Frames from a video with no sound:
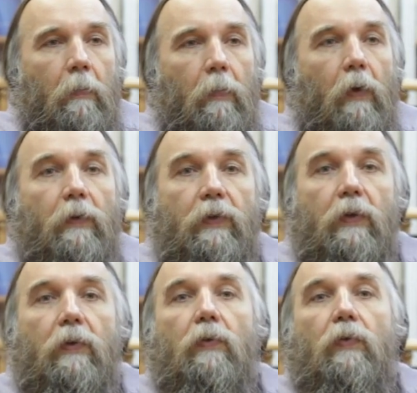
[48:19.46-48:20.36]

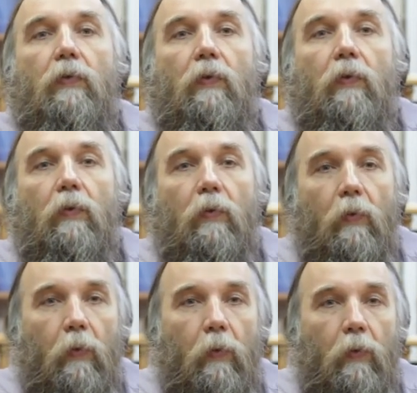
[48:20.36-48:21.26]
continue
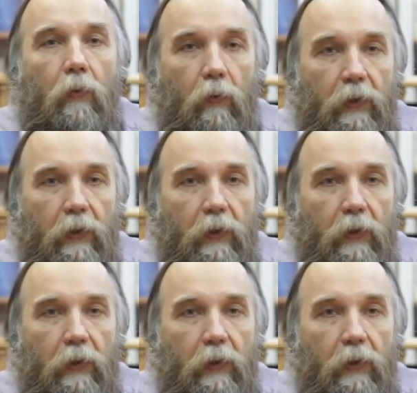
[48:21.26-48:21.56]
to